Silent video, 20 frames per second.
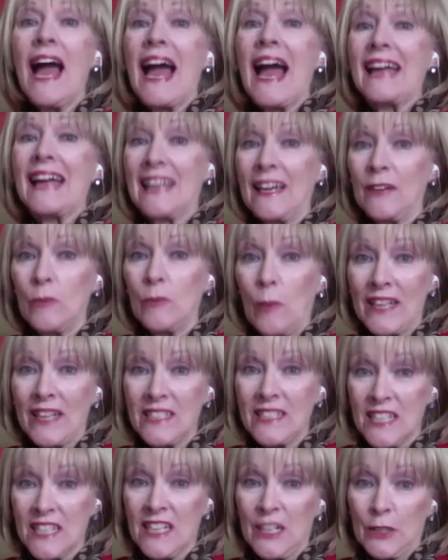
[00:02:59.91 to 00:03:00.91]
I can't
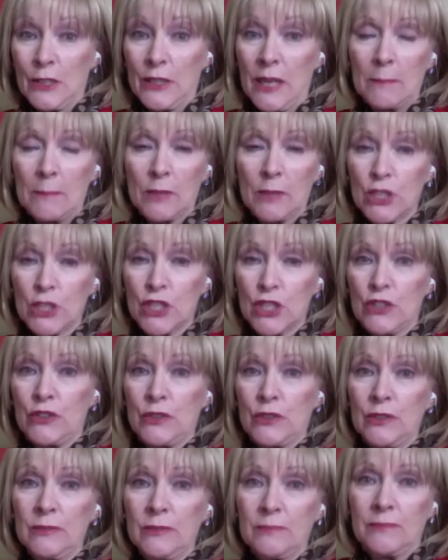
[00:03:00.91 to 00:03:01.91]
wait to hear number 2.